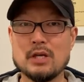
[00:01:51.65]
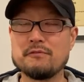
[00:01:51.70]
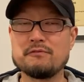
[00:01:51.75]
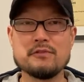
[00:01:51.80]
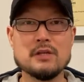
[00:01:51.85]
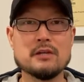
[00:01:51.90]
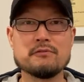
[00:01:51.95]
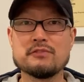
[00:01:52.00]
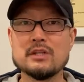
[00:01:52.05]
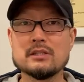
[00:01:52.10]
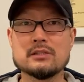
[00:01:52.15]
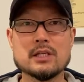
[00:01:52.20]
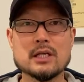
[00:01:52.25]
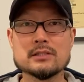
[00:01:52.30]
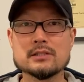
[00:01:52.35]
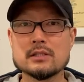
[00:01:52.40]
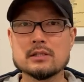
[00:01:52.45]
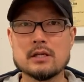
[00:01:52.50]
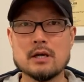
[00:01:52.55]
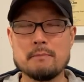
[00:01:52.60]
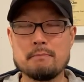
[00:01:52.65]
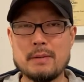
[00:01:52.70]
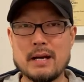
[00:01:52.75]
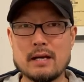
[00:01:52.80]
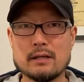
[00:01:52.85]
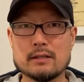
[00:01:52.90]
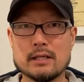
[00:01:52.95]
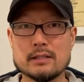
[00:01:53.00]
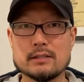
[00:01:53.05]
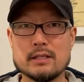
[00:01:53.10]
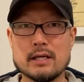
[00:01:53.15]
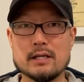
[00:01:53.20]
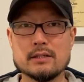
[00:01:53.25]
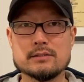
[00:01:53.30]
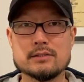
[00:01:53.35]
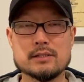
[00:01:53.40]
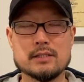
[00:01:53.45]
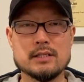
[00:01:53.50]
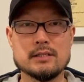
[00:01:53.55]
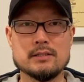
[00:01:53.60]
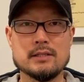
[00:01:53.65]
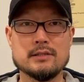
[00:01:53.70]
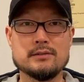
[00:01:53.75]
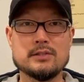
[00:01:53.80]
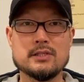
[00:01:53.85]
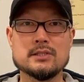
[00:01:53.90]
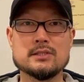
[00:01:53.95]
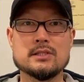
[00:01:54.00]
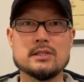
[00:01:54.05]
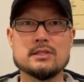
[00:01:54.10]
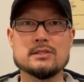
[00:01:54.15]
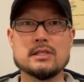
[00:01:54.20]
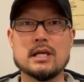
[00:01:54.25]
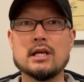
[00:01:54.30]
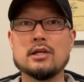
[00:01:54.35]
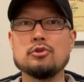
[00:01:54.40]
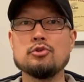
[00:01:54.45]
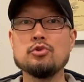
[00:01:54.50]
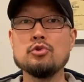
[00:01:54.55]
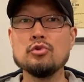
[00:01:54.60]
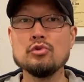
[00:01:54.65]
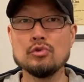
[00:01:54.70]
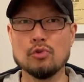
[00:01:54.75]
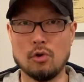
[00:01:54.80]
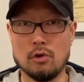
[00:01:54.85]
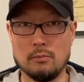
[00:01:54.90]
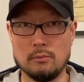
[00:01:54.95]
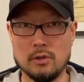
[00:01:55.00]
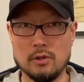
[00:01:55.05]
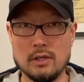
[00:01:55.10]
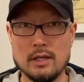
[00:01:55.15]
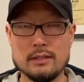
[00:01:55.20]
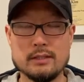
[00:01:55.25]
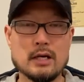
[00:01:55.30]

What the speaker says: If it doesn't come back like that, and this is a new normal.